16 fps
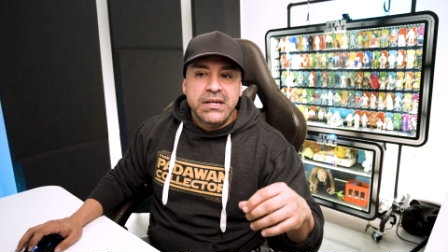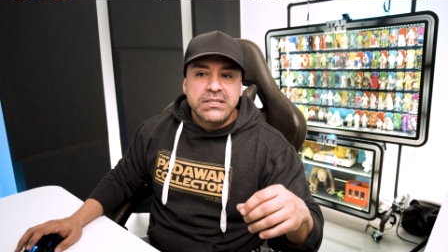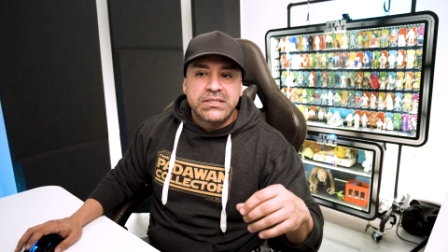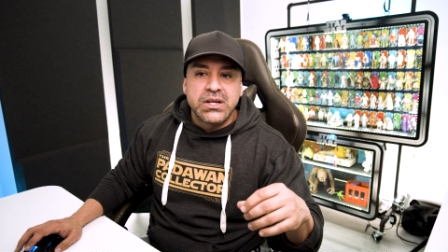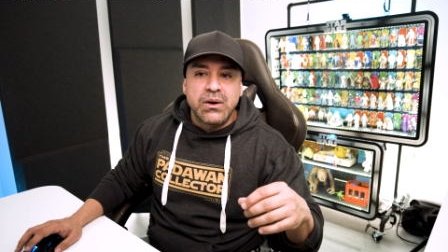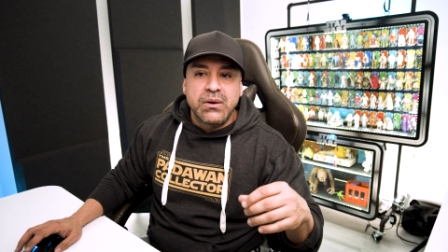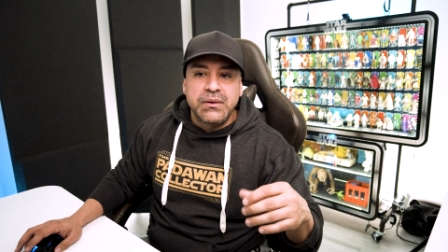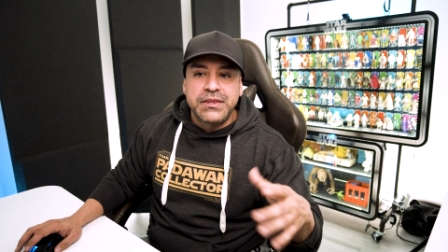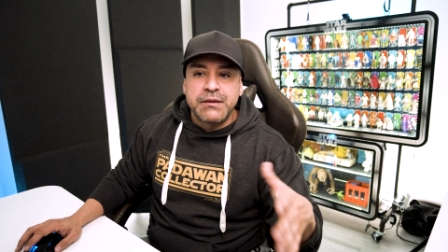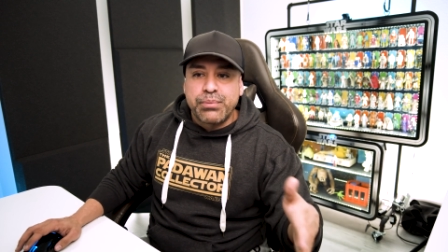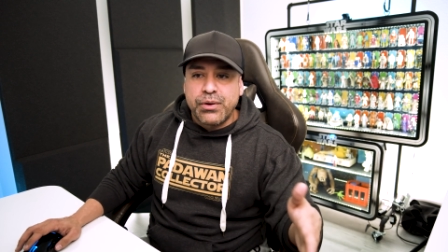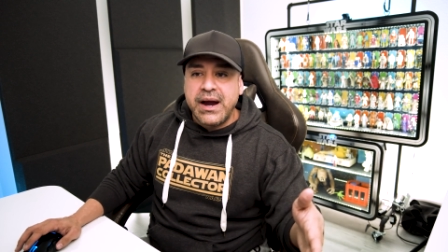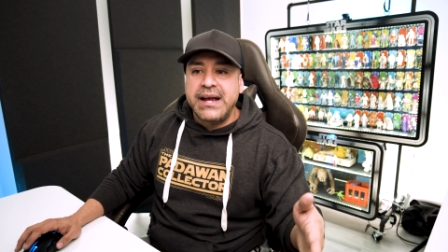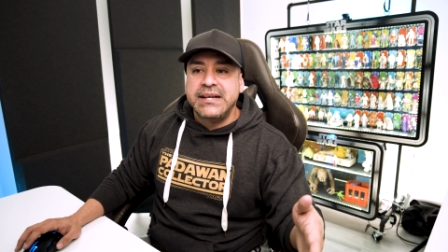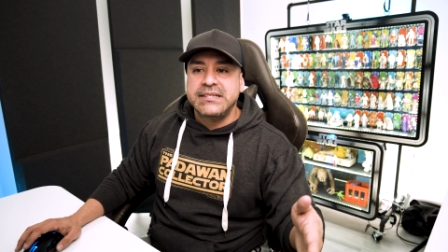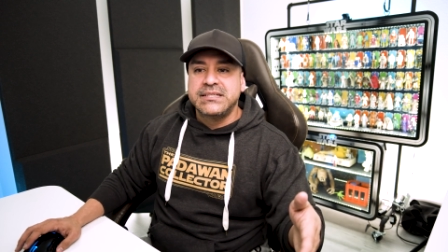So the
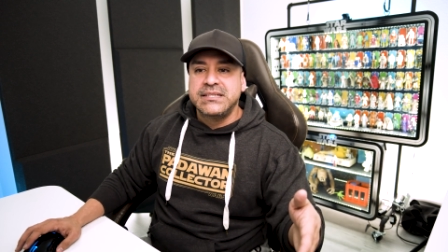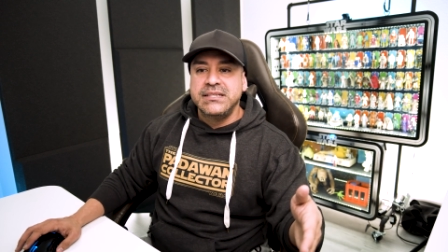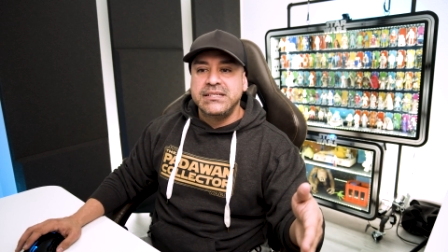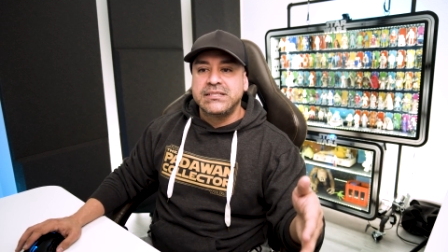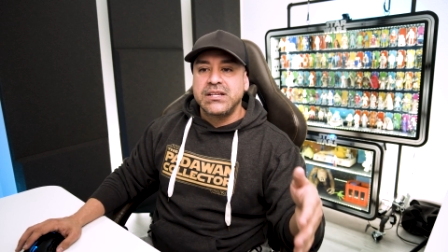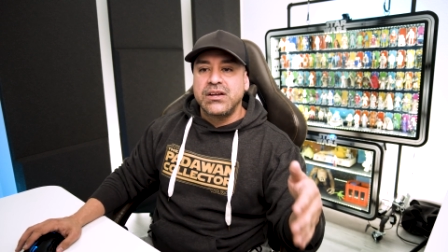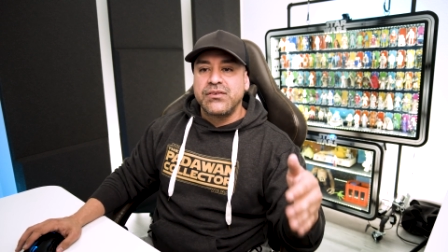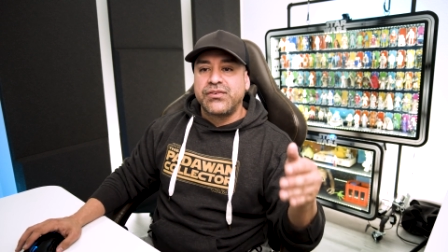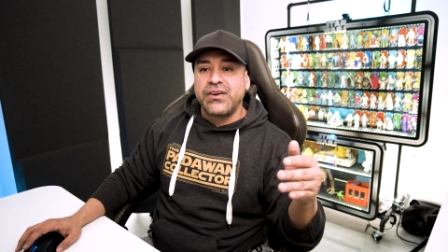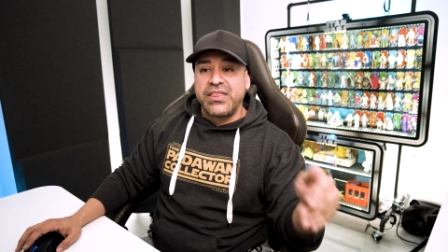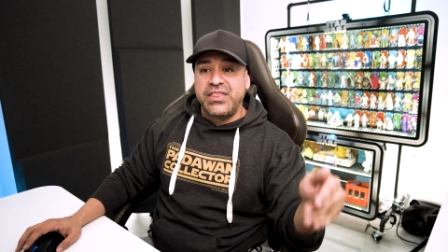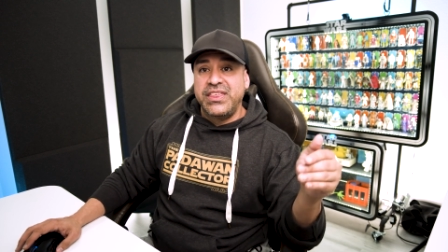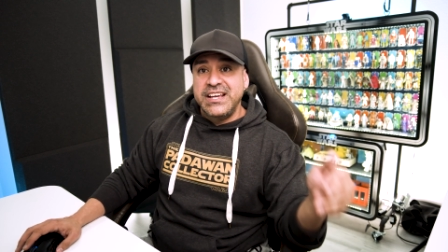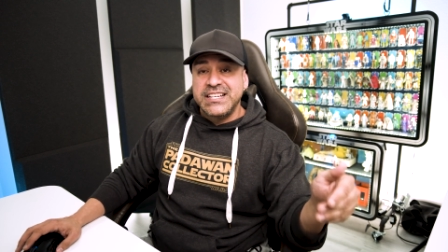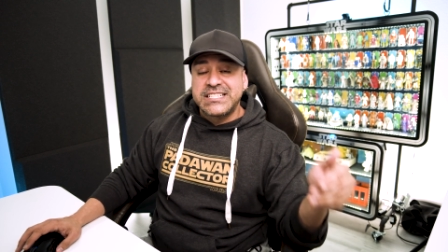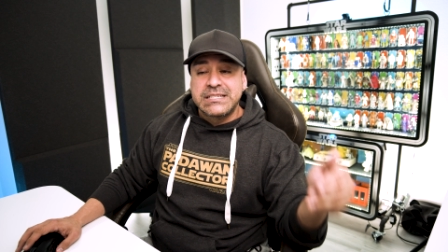prices for
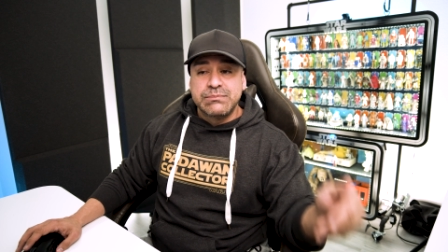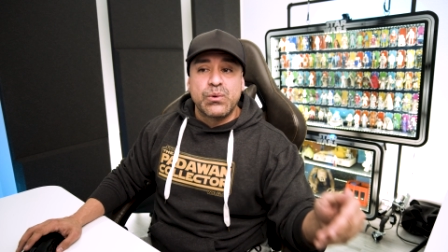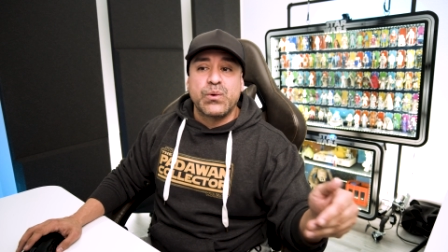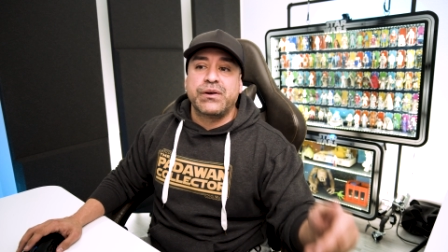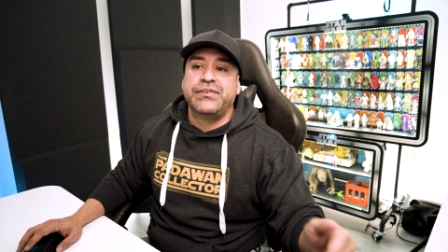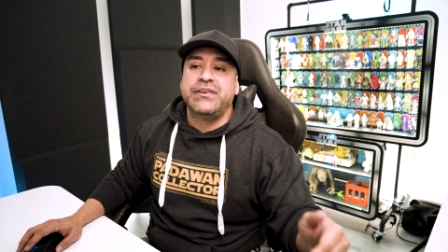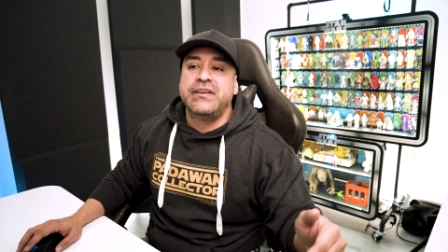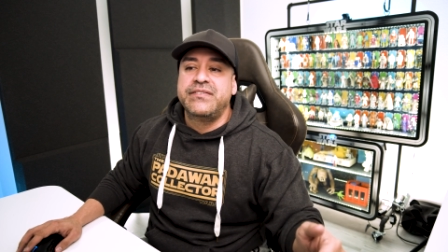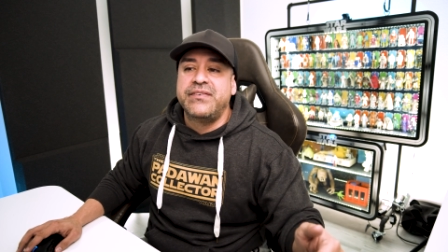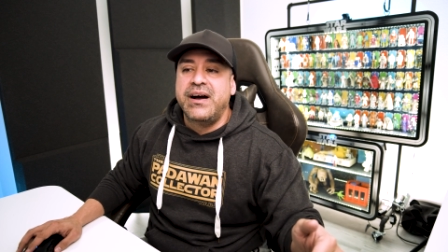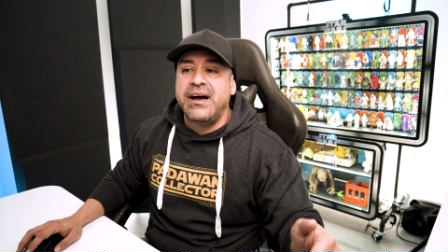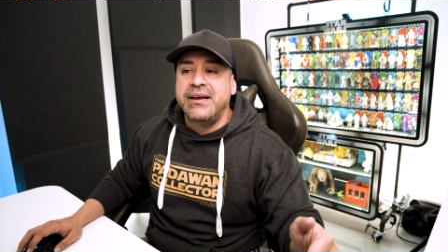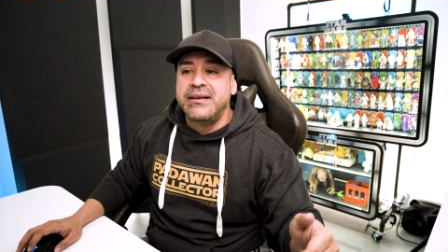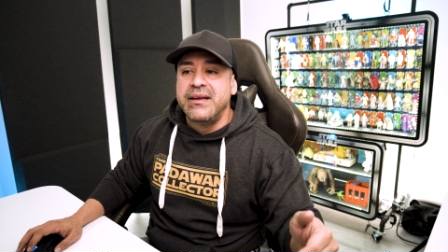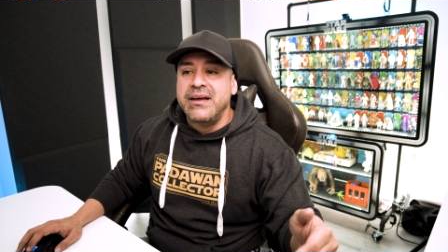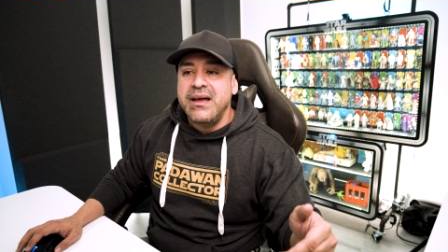this Morphe
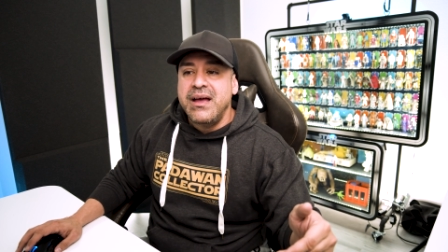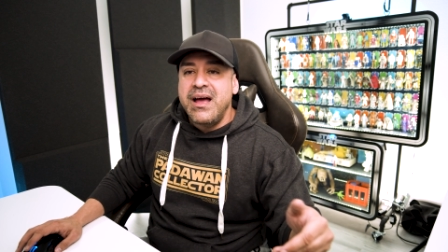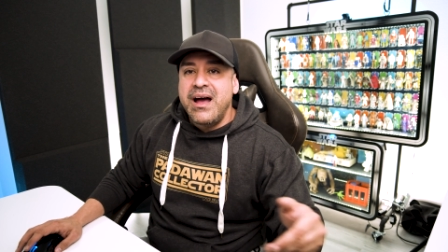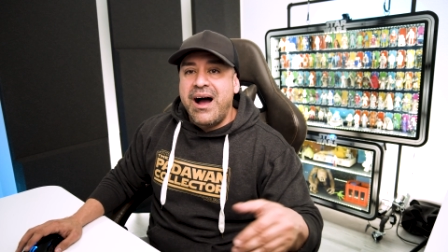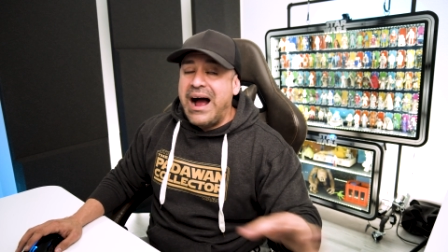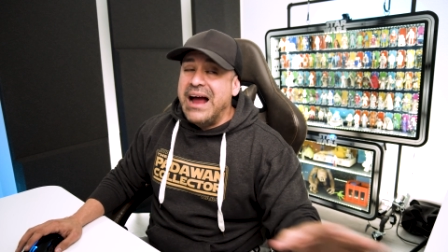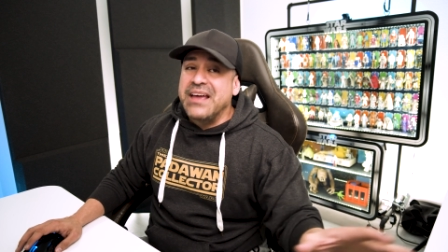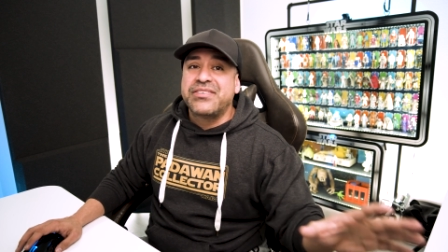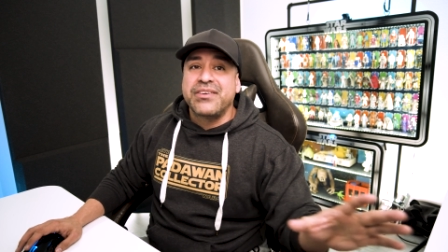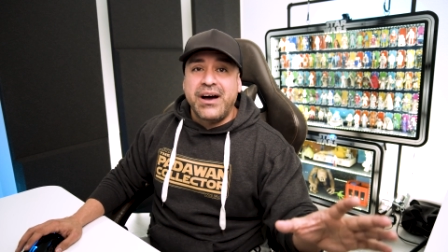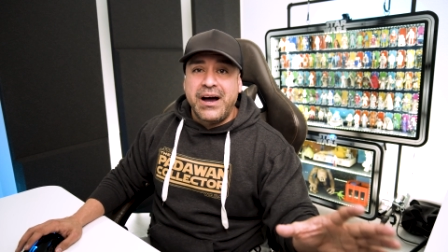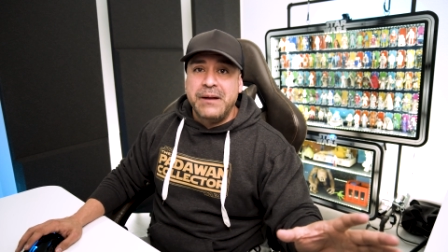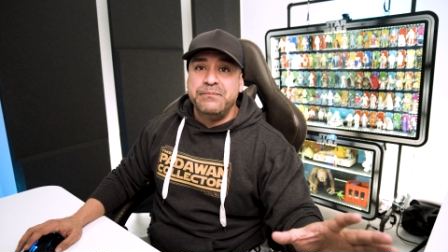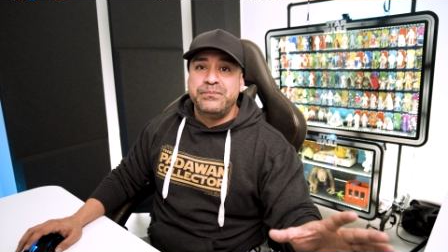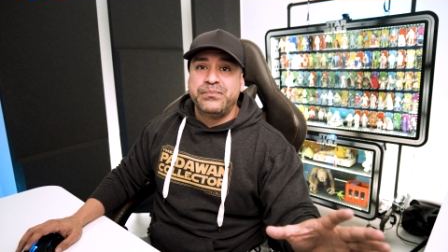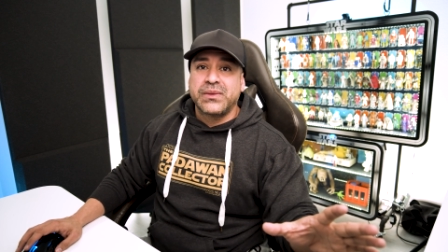Find, I
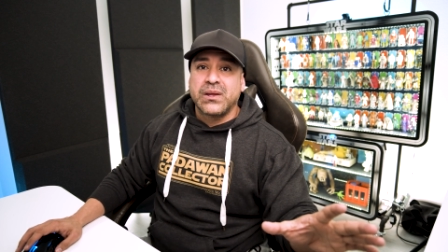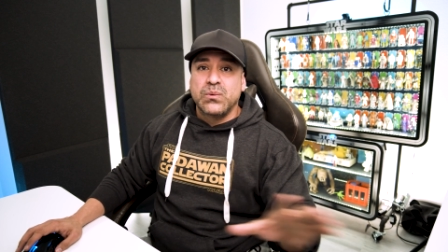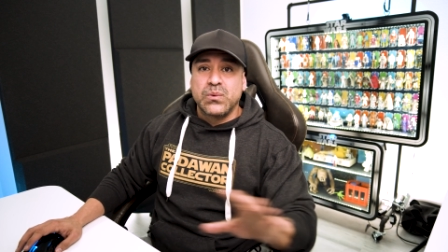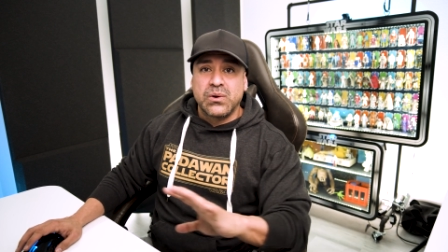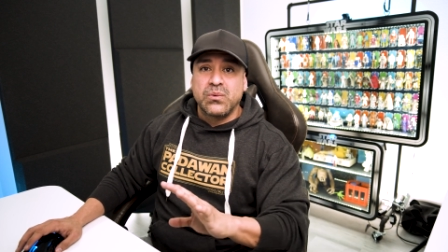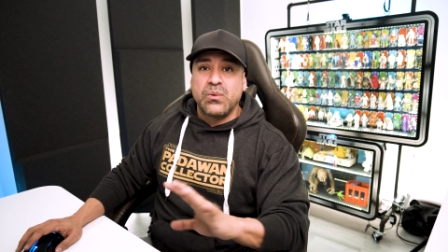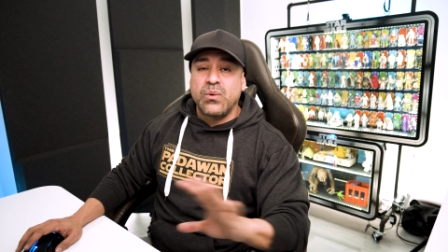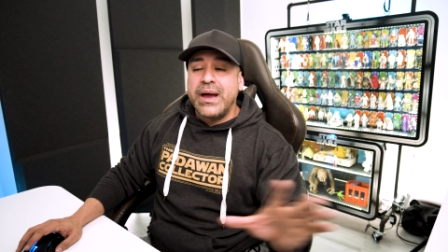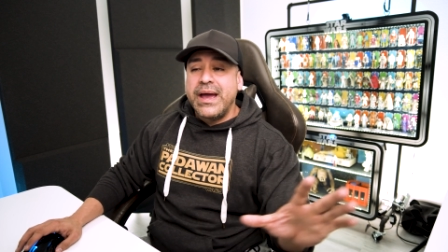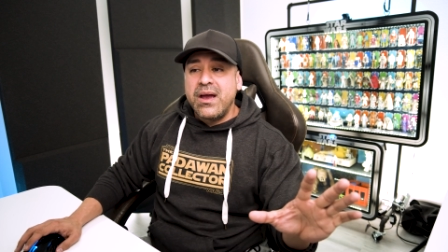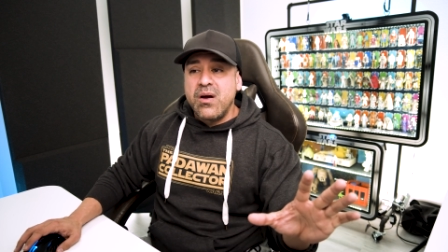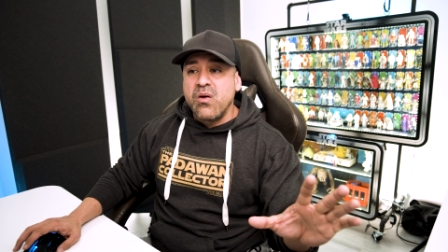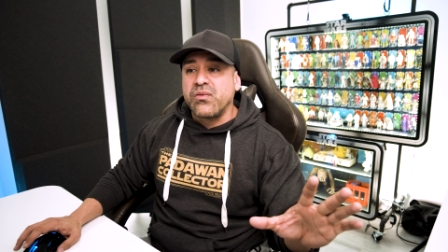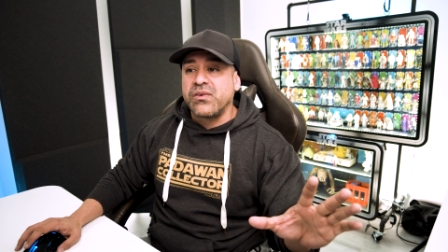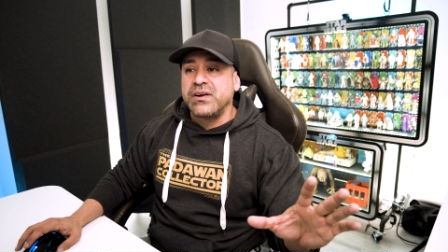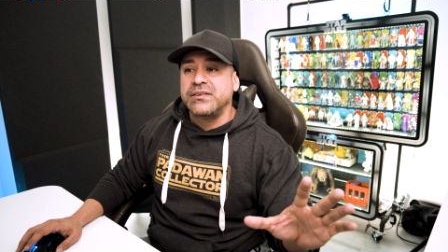thought, were way
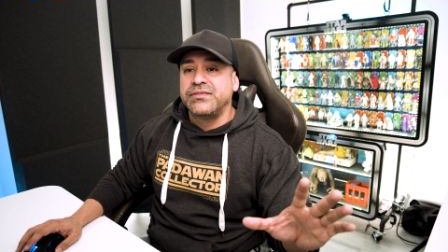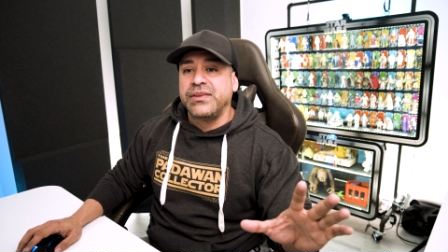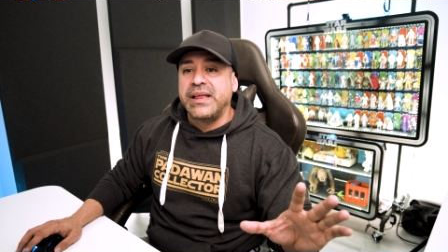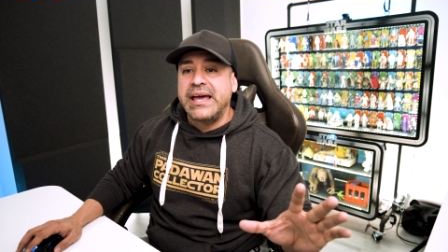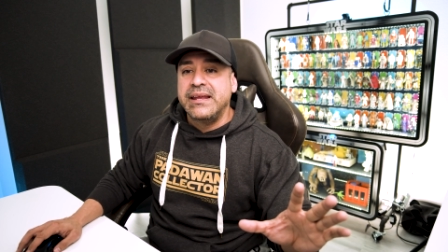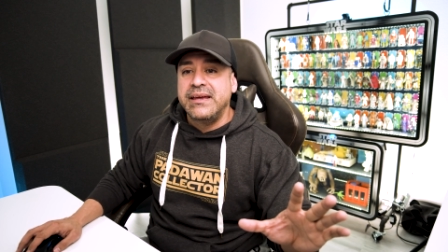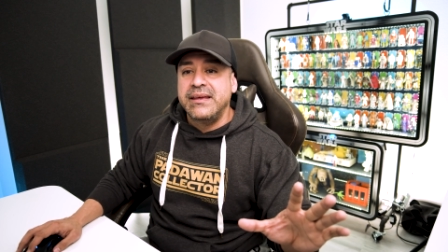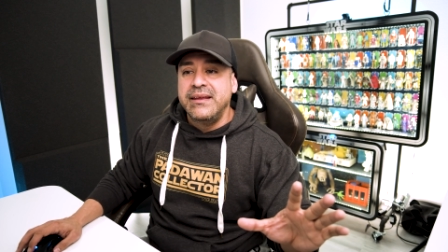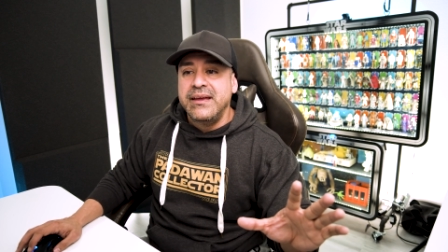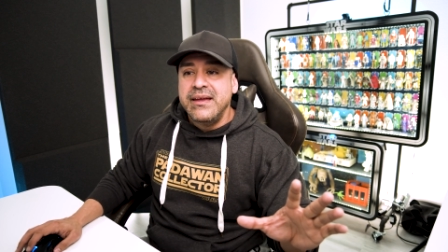overinflated.